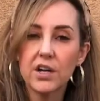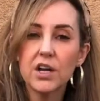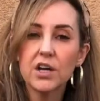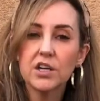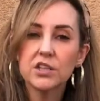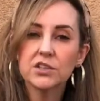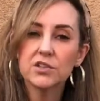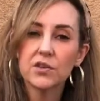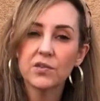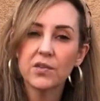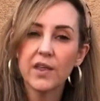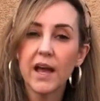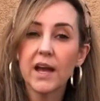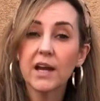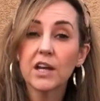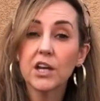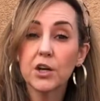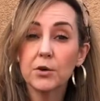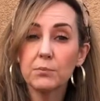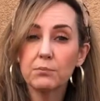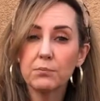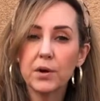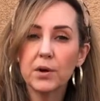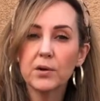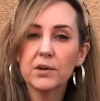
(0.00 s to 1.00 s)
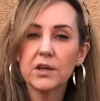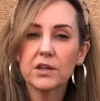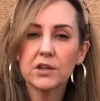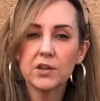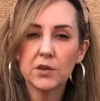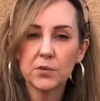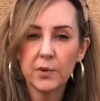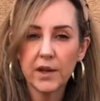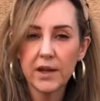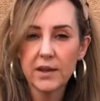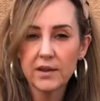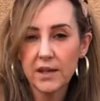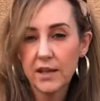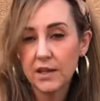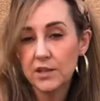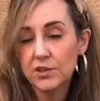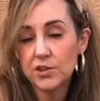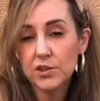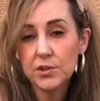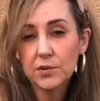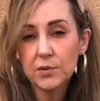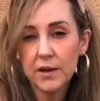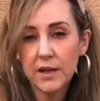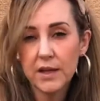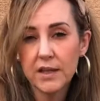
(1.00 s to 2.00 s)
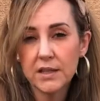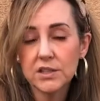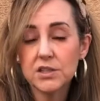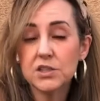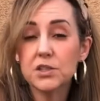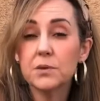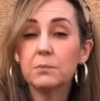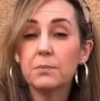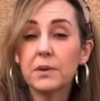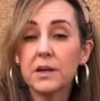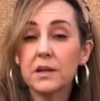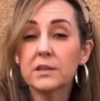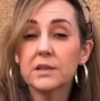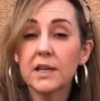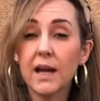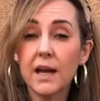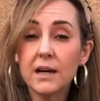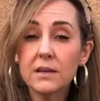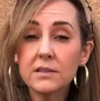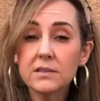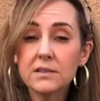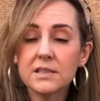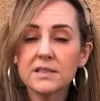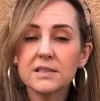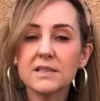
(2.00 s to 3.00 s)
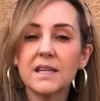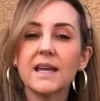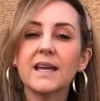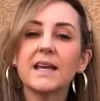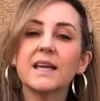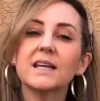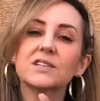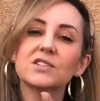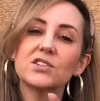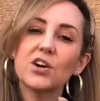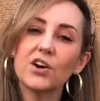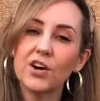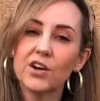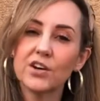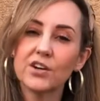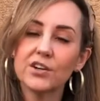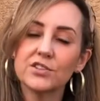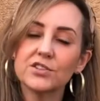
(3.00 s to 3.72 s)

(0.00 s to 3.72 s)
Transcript: So that component, the way they do it to build houses, it gets harder.